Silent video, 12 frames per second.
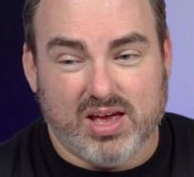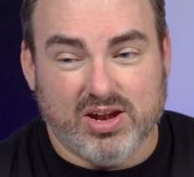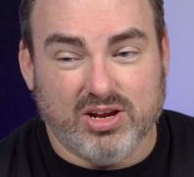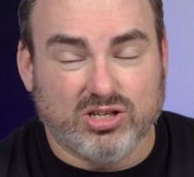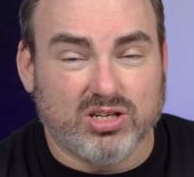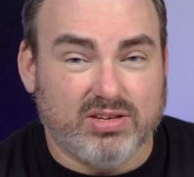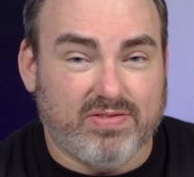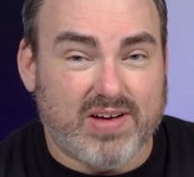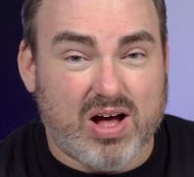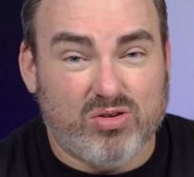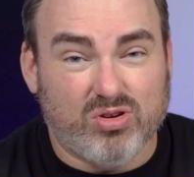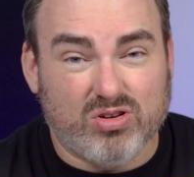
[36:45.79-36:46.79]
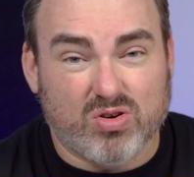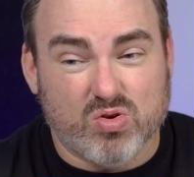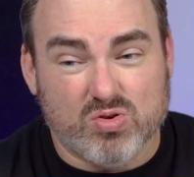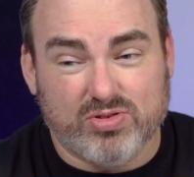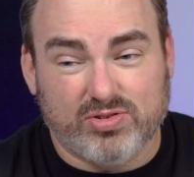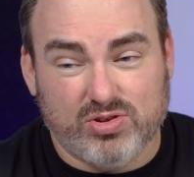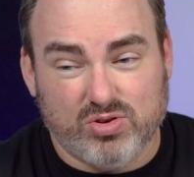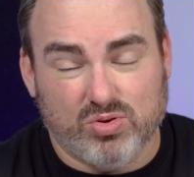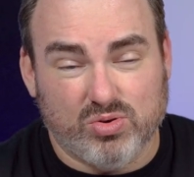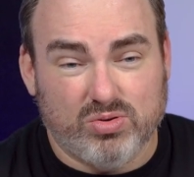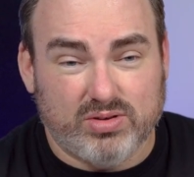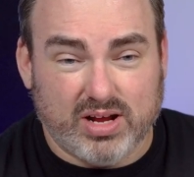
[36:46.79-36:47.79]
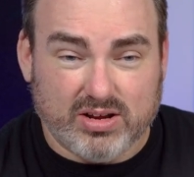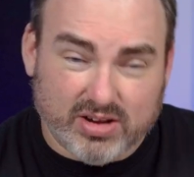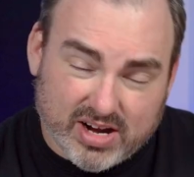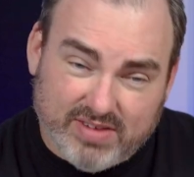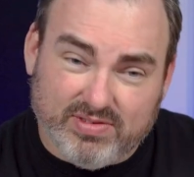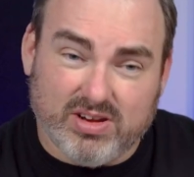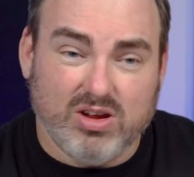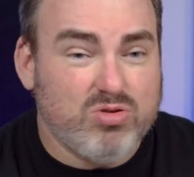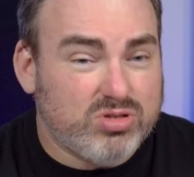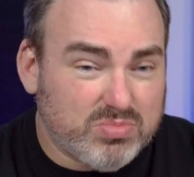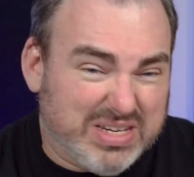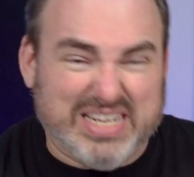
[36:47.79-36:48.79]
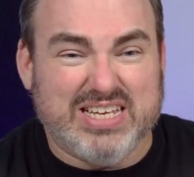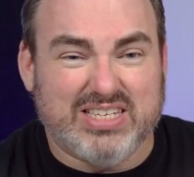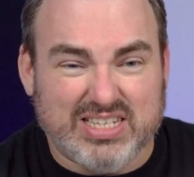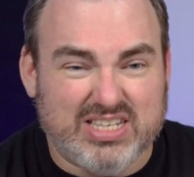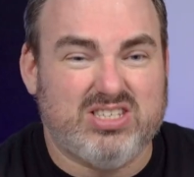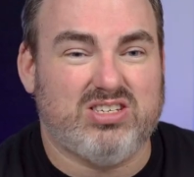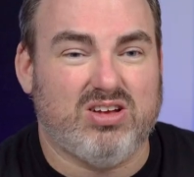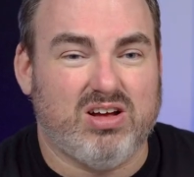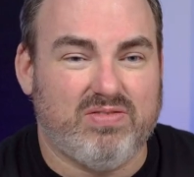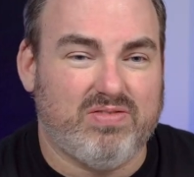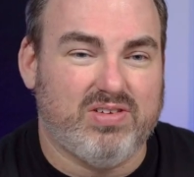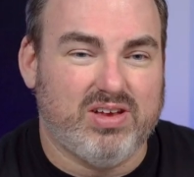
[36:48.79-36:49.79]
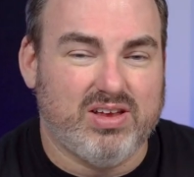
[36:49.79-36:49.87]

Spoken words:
Initially found on Earth 2. Now you're going to have to know some DC stuff.